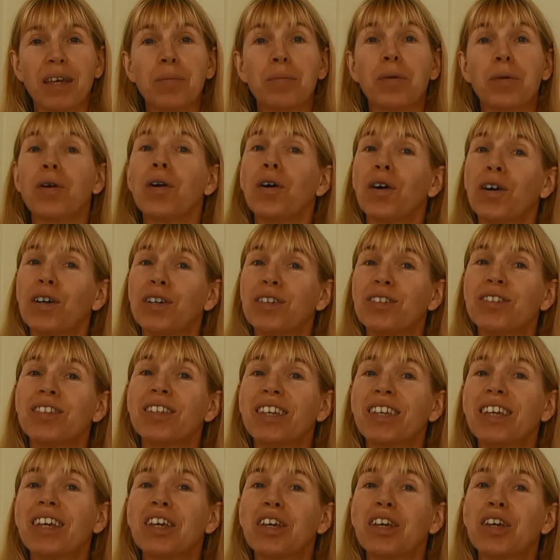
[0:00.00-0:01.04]
because
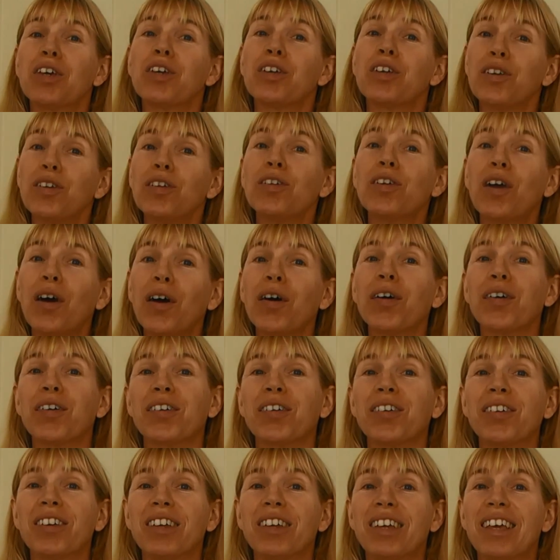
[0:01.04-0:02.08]
you
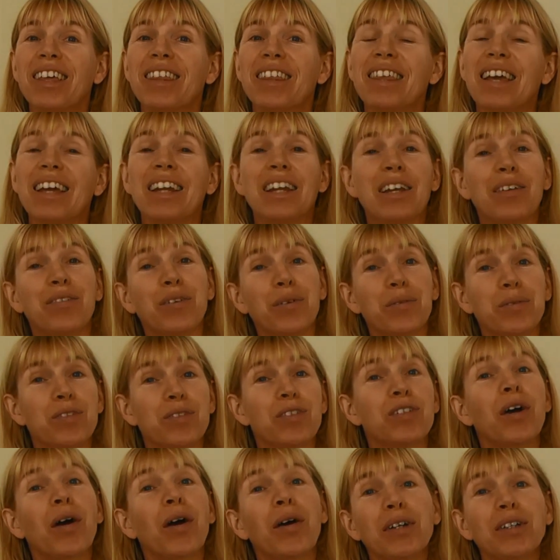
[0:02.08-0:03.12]
know that if it was
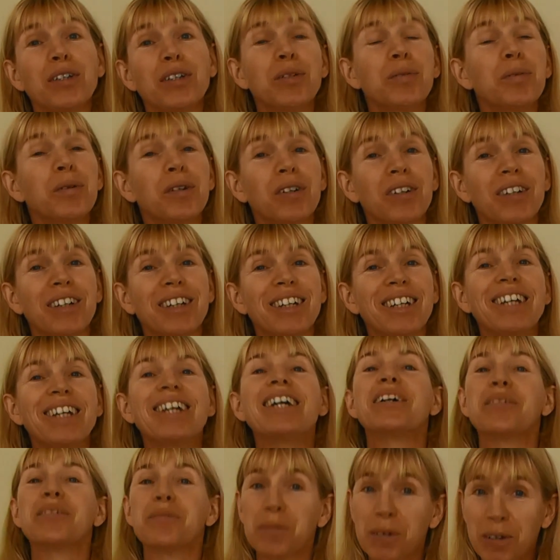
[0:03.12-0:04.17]
going to work,
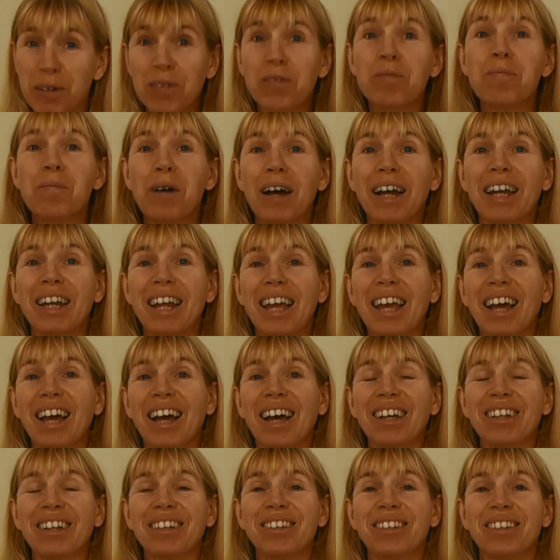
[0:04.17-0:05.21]
it would have by
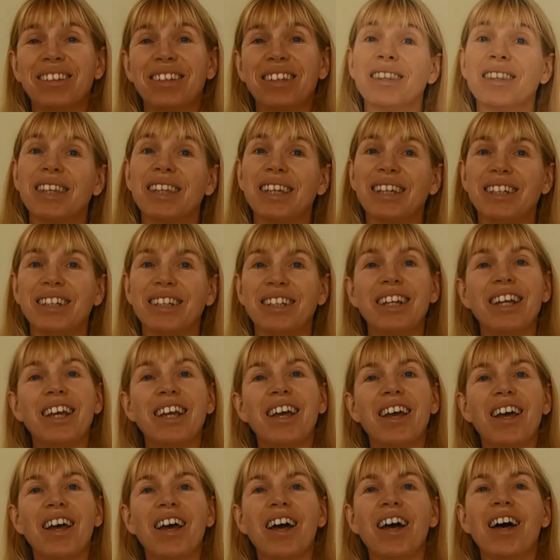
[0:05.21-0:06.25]
now, then
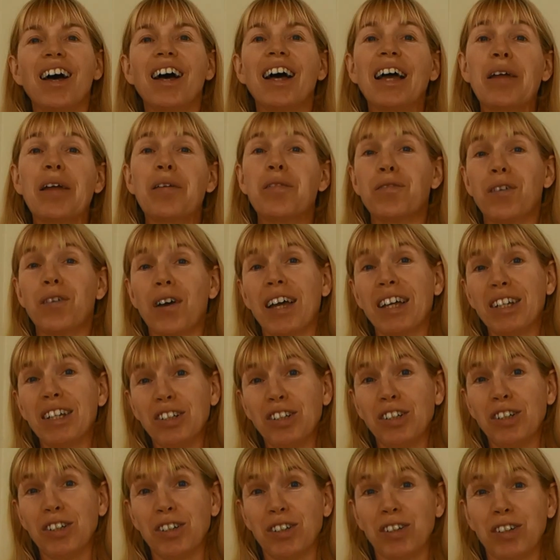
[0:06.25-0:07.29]
I
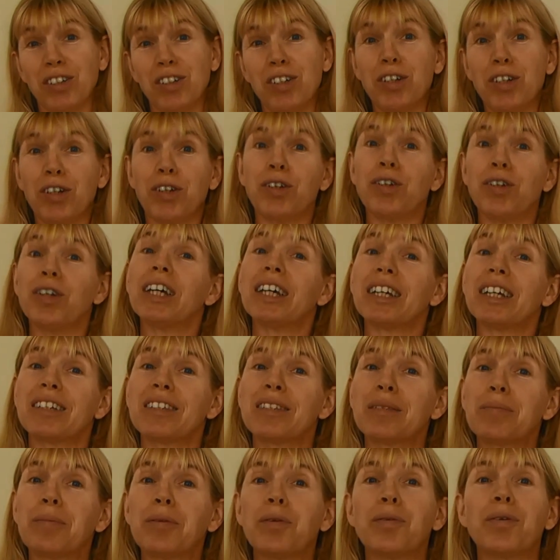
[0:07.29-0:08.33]
invite you to
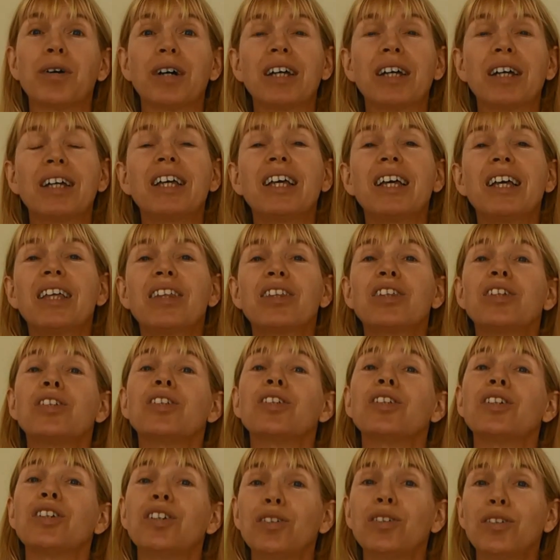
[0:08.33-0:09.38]
explore the
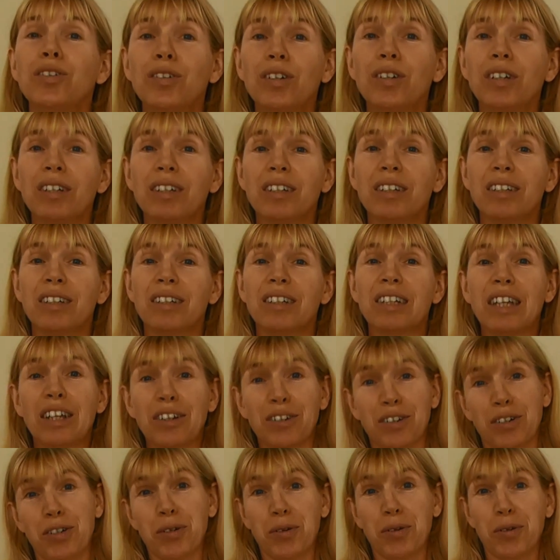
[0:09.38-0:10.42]
new
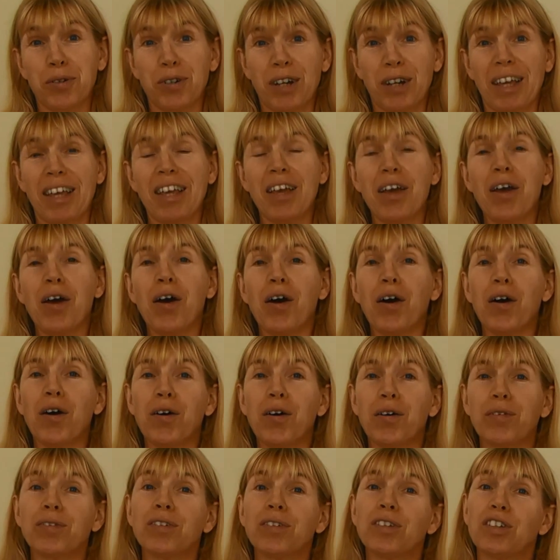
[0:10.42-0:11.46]
territory
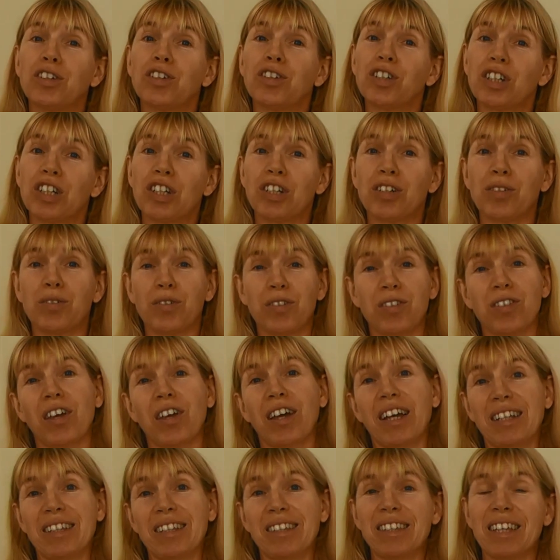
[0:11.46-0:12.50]
of nutritional
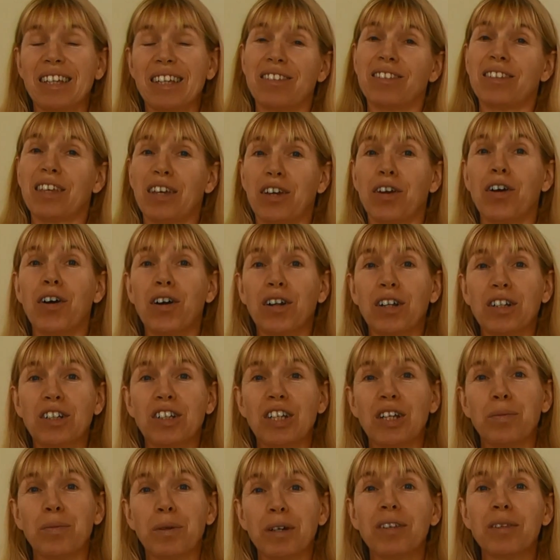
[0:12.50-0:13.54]
science and
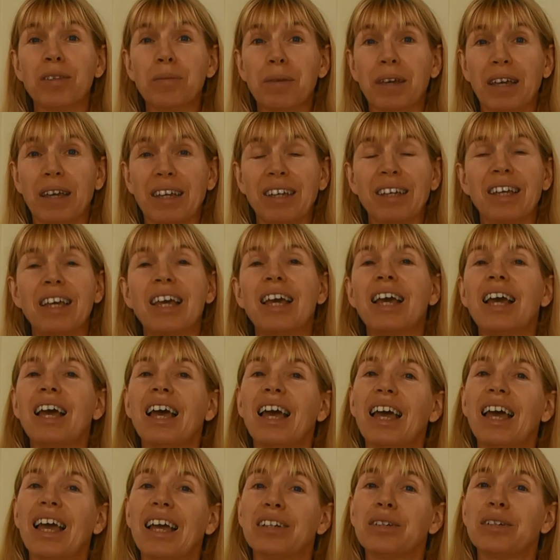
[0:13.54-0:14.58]
psychology with me
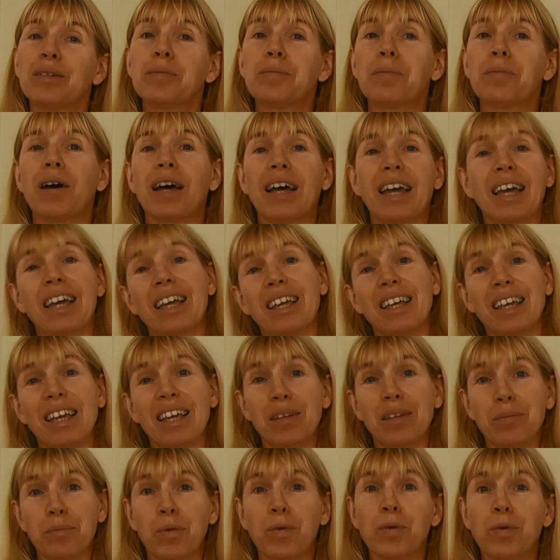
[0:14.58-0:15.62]
at my
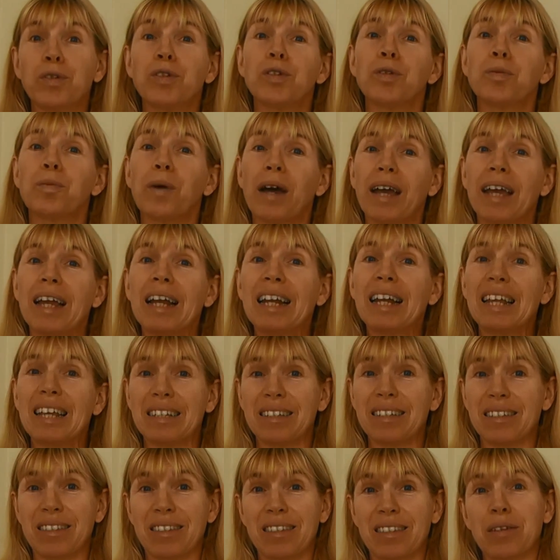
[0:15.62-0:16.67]
Eat More to Weigh
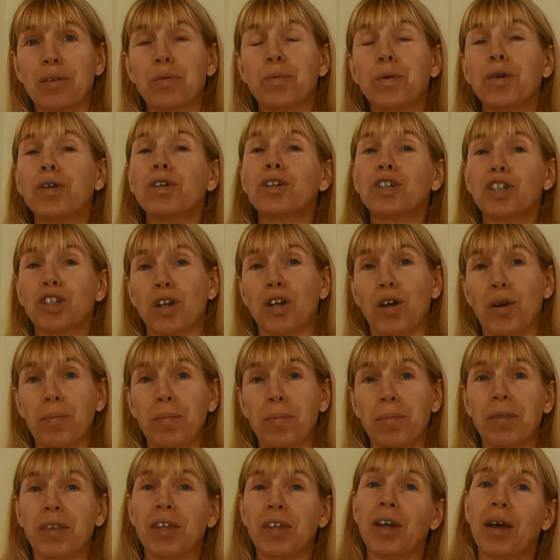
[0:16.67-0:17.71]
Less workshop
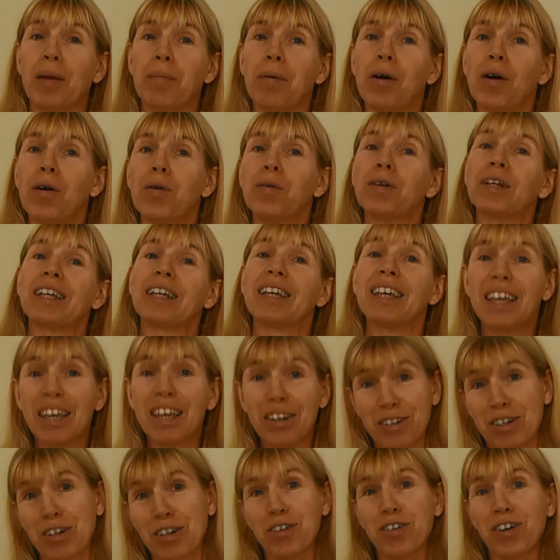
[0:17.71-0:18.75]
that I'm holding
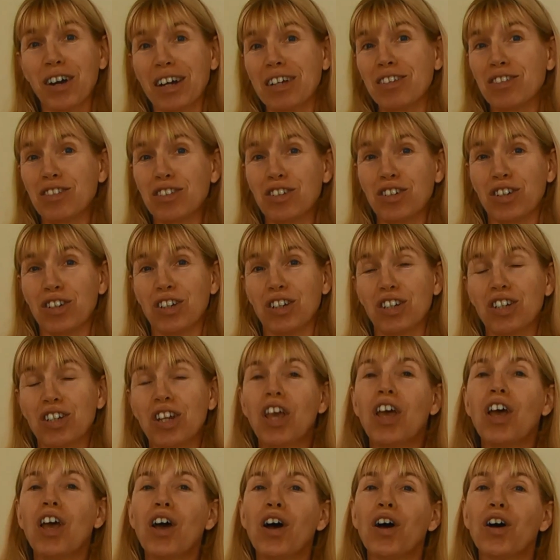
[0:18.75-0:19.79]
here in Christchurch
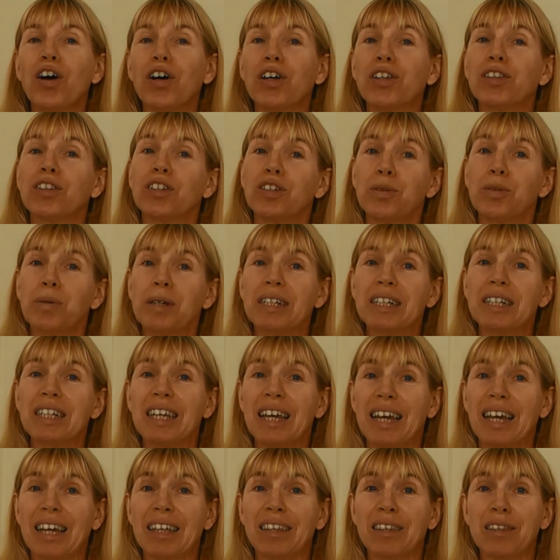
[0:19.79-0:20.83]
on the
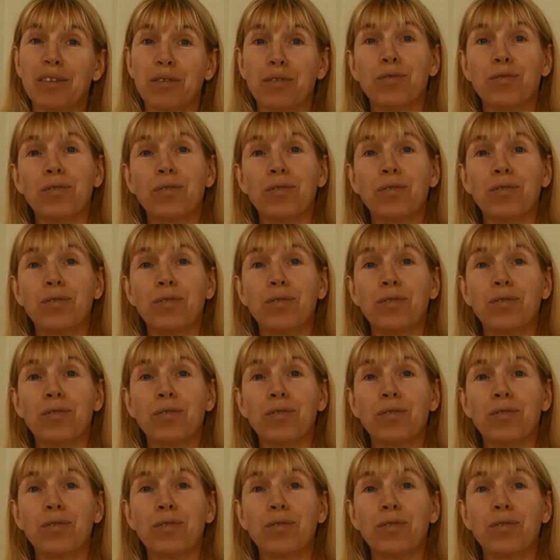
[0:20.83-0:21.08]
28th of